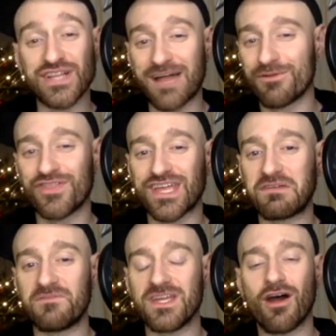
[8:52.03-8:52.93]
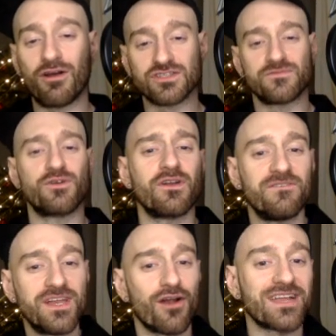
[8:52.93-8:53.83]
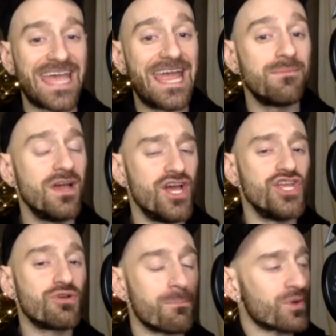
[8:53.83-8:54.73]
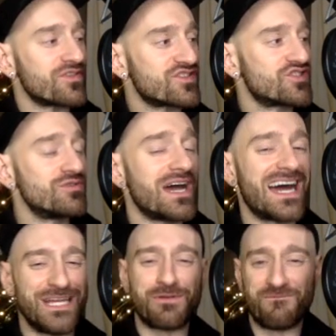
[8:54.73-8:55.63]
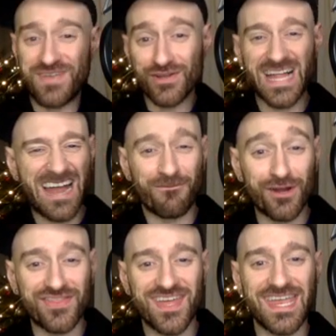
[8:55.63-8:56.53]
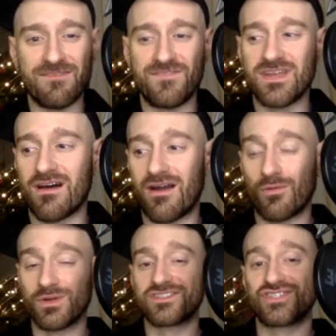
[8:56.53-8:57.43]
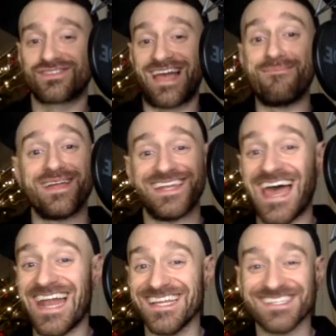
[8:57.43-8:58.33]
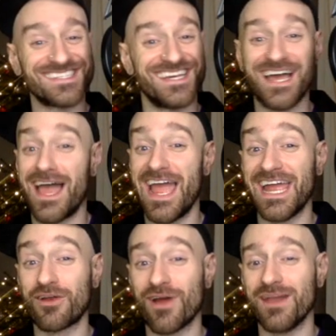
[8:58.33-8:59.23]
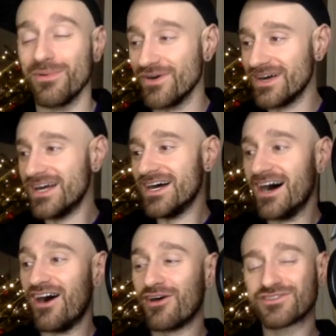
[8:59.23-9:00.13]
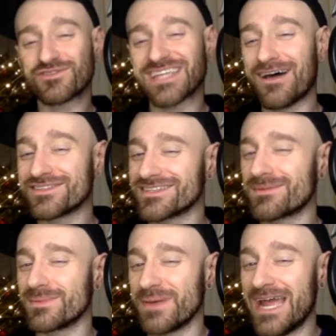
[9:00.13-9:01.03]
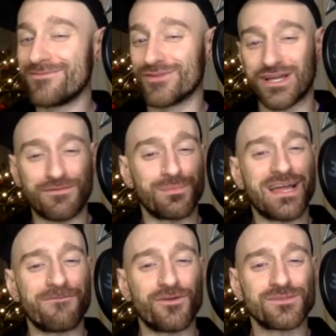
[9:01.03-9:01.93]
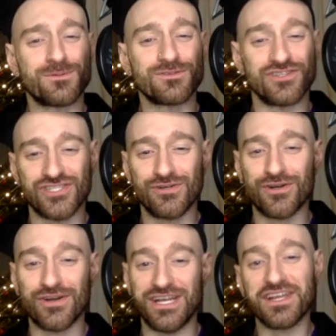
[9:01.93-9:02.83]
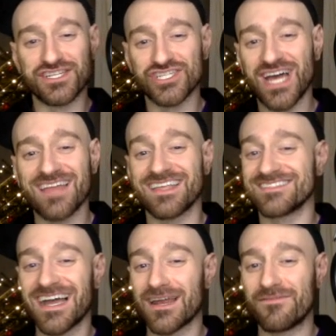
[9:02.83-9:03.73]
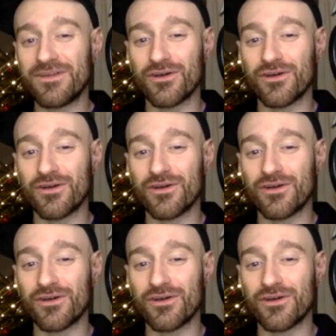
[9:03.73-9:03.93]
everything in VR. So if you're in a VR game, you can put the suit on, and you can feel everything in VR, which, I mean, that is incredible. Also sounds a little bit painful. Like if you're playing a first-person shooter and you get shot, that's not going to feel